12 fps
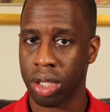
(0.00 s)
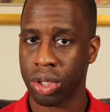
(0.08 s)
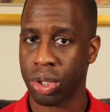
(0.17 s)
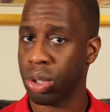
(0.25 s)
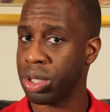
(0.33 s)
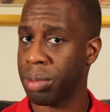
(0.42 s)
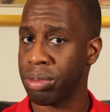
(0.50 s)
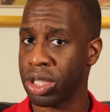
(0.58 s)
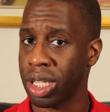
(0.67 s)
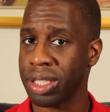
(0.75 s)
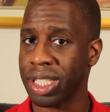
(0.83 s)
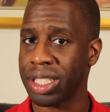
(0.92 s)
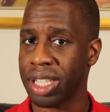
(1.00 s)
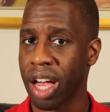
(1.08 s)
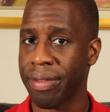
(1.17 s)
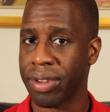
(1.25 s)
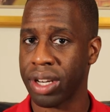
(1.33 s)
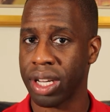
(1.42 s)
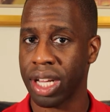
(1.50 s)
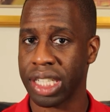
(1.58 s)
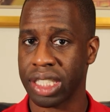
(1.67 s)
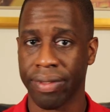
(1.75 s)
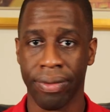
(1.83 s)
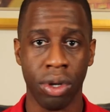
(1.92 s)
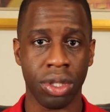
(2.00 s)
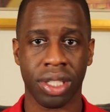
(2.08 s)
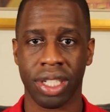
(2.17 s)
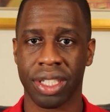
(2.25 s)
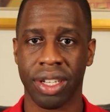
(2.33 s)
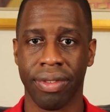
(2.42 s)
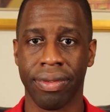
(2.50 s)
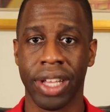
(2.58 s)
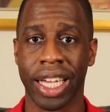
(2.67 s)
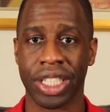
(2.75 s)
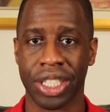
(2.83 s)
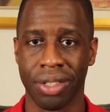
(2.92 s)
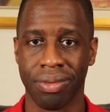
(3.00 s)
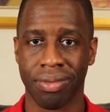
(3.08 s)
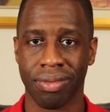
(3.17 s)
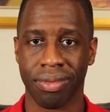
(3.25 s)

shows up just as often as the first listed inflection.